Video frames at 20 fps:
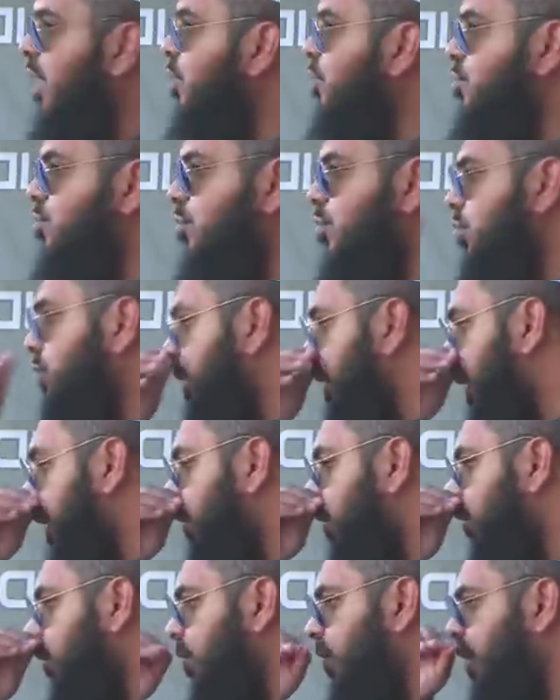angels and
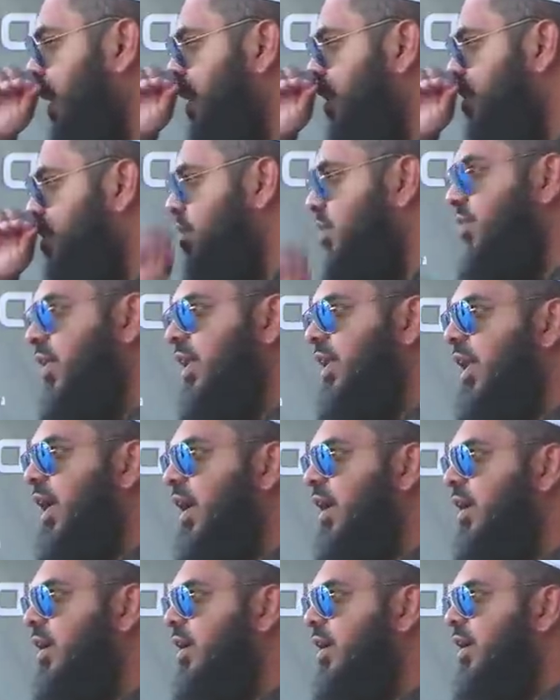other creations of
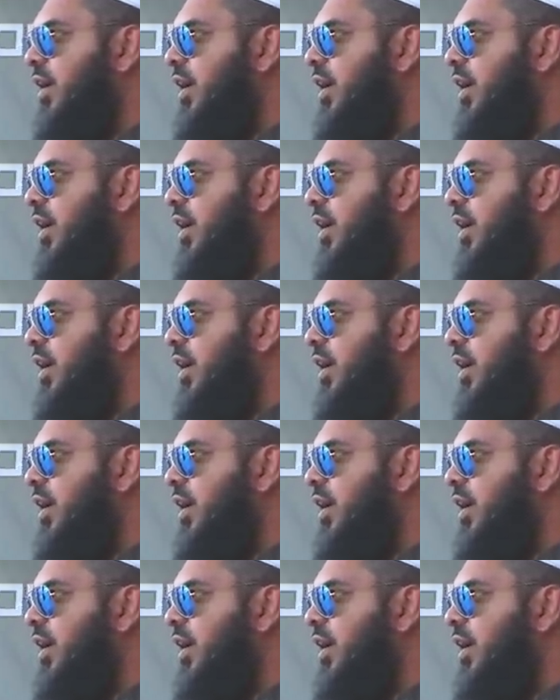Allah